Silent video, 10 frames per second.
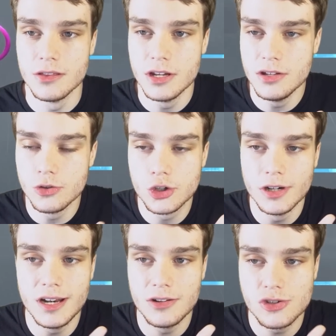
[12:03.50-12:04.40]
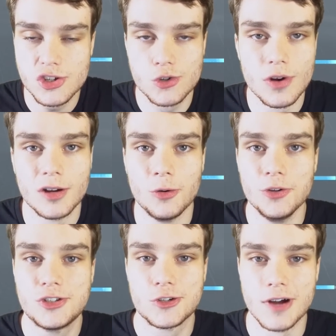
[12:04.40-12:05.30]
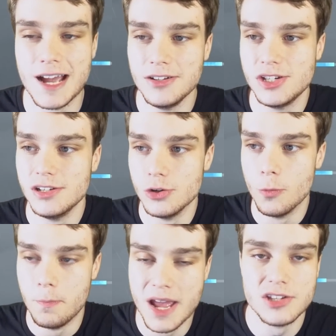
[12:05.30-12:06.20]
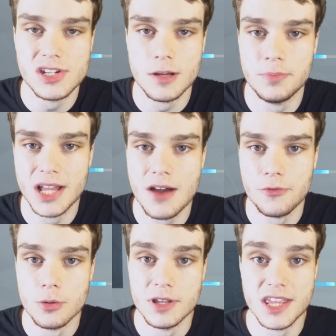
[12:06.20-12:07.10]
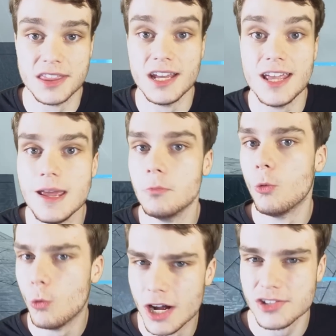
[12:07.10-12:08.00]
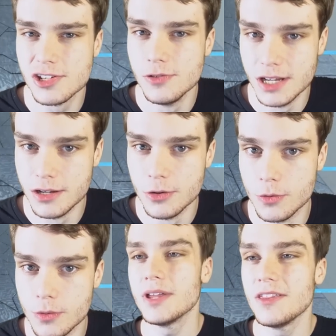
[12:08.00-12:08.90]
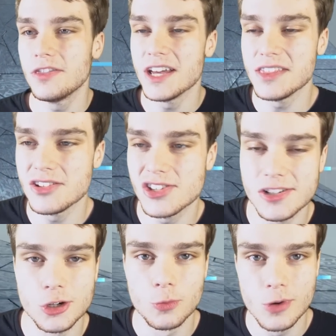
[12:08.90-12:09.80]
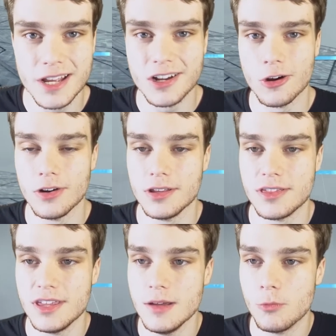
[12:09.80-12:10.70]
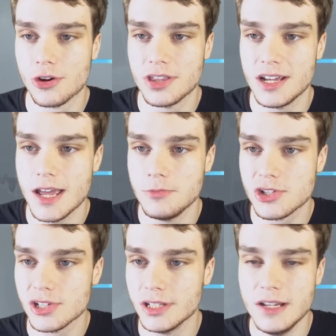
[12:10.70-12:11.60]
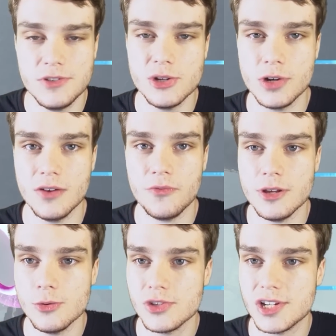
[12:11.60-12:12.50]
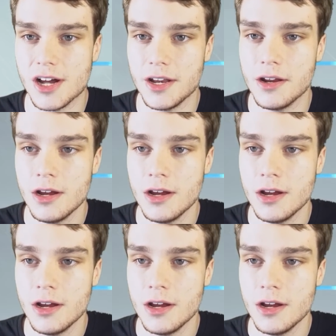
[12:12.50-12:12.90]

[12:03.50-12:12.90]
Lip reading: That you shouldn't struggle trying to do basic platforming that the game wants you to do. But that's such a reoccurring theme where the game just leaves you confused on